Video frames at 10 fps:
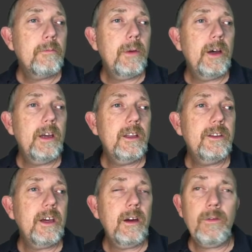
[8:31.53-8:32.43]

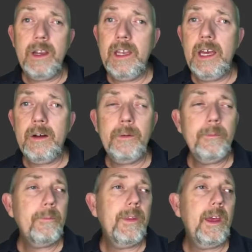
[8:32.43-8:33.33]
But right
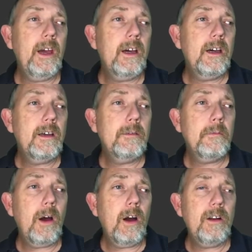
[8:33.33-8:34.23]
now,
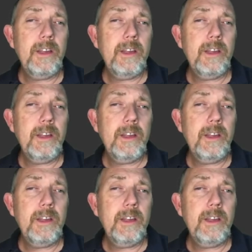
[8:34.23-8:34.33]
our